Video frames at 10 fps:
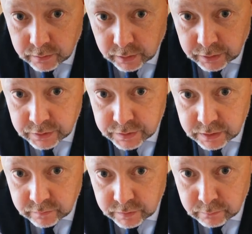Now you can
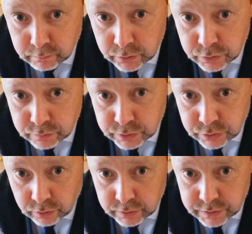see for the vast
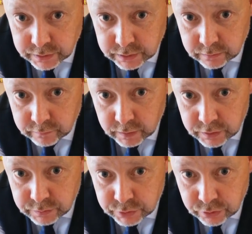
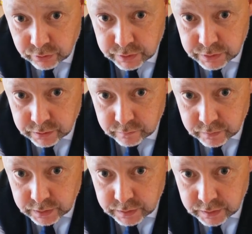majority of
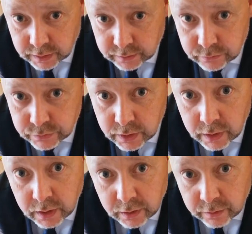these scales,
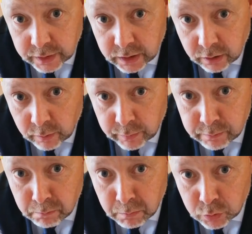they go up
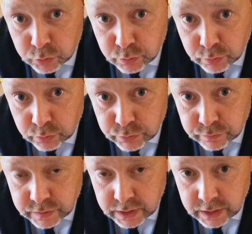in multiples
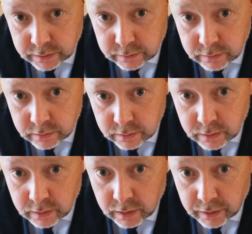of 10,
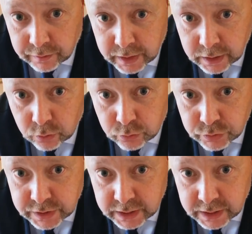and they're called